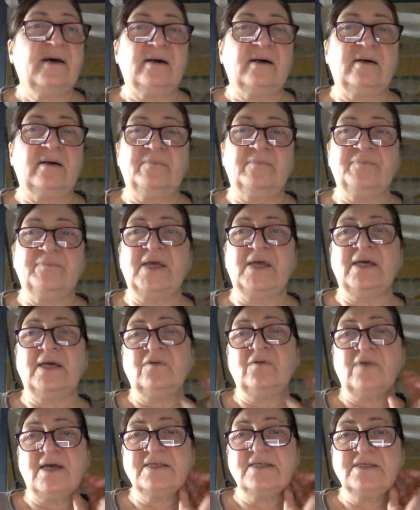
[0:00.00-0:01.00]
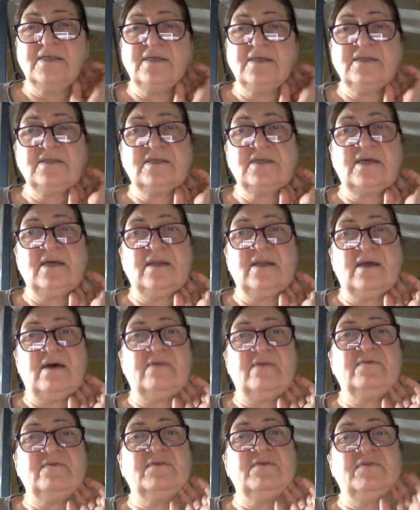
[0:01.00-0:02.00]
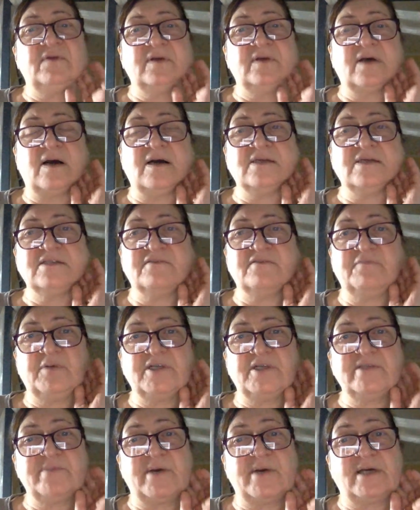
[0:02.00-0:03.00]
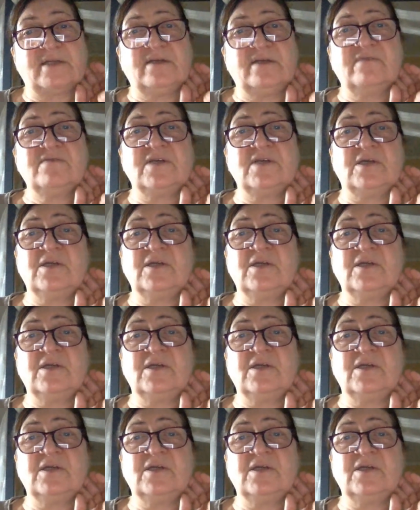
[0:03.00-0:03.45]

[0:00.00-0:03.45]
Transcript: And residents can have different kinds of perspectives.